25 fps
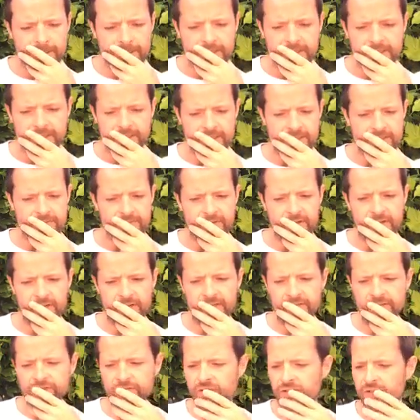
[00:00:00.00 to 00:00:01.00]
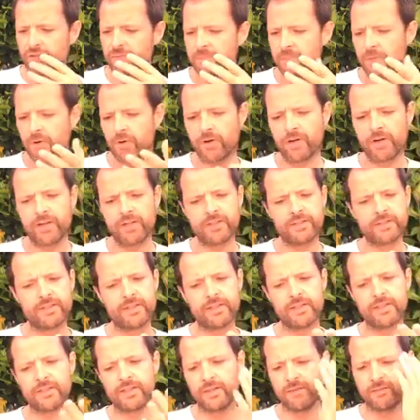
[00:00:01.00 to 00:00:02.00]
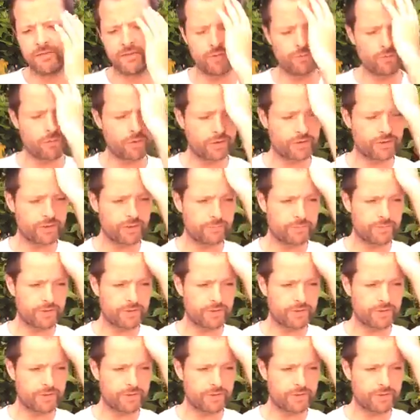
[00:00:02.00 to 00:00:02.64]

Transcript: to the point, and if you watch him,